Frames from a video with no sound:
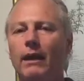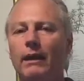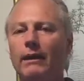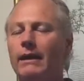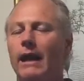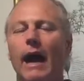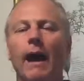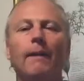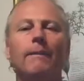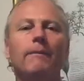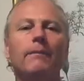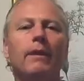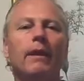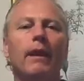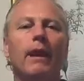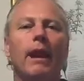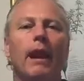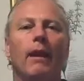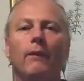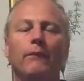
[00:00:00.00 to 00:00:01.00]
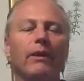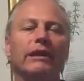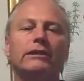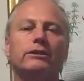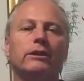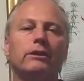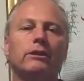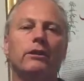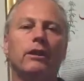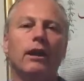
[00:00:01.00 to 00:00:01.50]
gum,
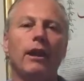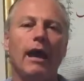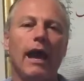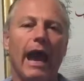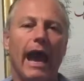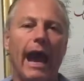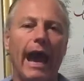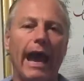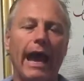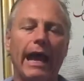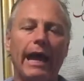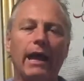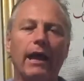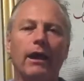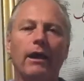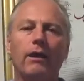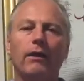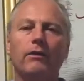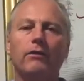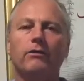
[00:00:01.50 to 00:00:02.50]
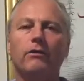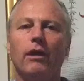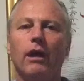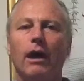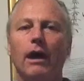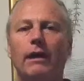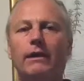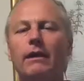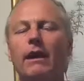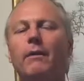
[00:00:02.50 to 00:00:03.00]
resin, and
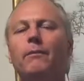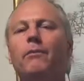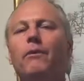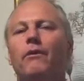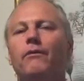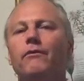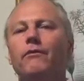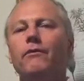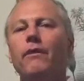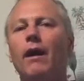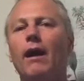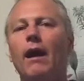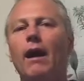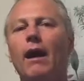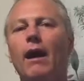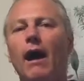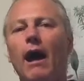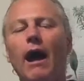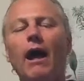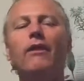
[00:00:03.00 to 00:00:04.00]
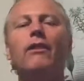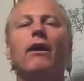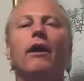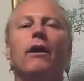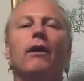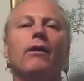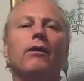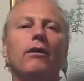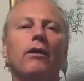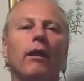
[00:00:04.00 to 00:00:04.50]
a number of other
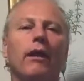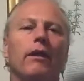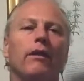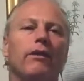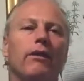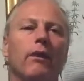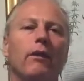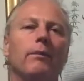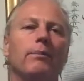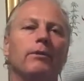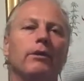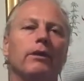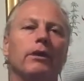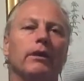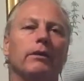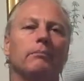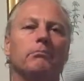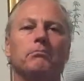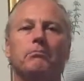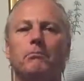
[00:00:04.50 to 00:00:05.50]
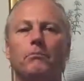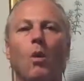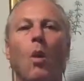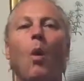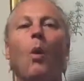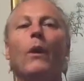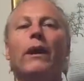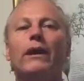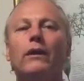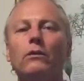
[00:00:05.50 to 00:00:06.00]
therapeutic
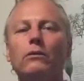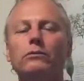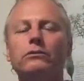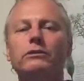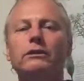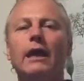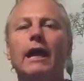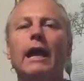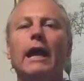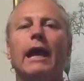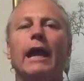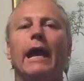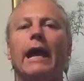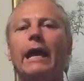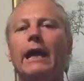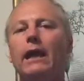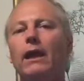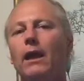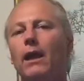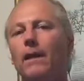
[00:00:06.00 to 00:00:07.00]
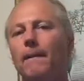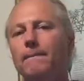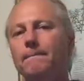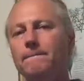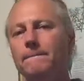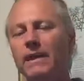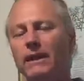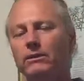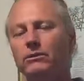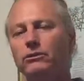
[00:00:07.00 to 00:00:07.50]
oils in a
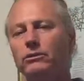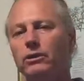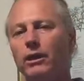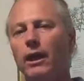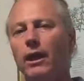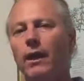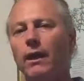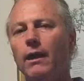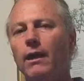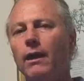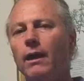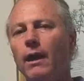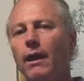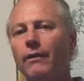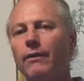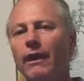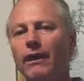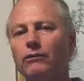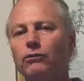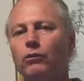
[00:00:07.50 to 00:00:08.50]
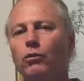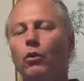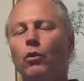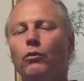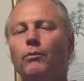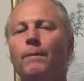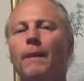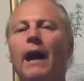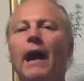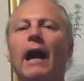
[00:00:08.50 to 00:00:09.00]
mixture that's
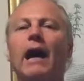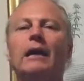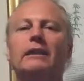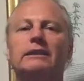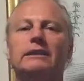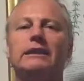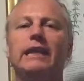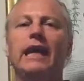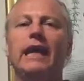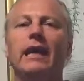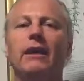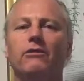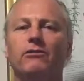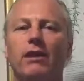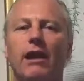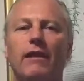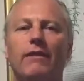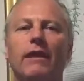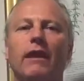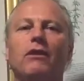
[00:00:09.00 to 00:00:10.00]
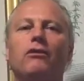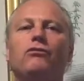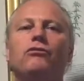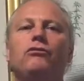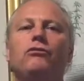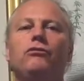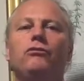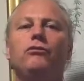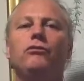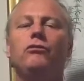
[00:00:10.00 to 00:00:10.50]
called past tense, and that is
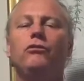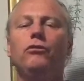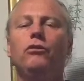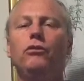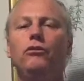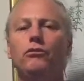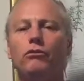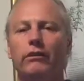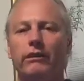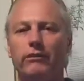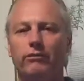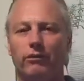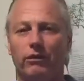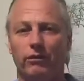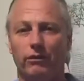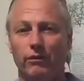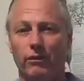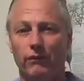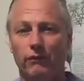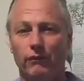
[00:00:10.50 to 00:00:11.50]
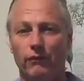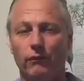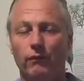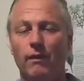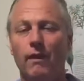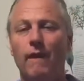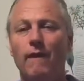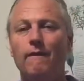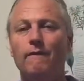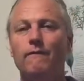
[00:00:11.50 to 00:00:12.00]
hugely successful,
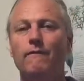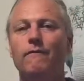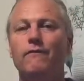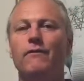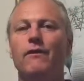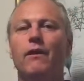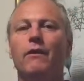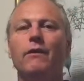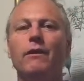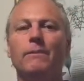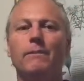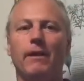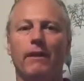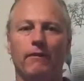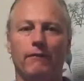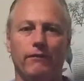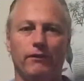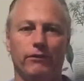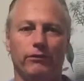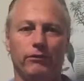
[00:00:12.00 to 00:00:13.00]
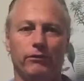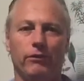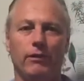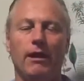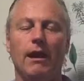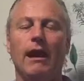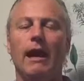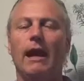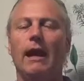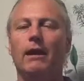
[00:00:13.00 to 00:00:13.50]
very beneficial,
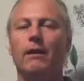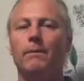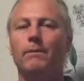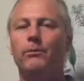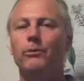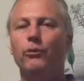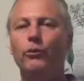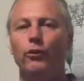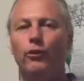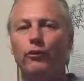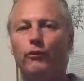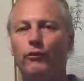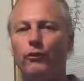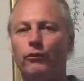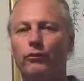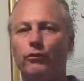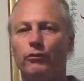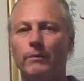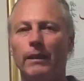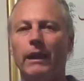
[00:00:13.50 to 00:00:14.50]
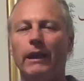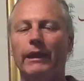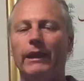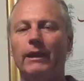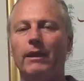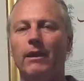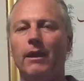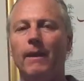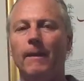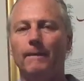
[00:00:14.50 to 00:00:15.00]
and a beautiful
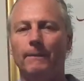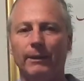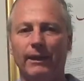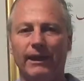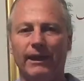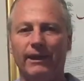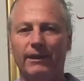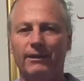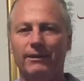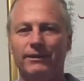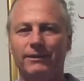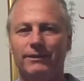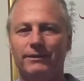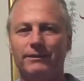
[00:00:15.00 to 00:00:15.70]
smelling blend.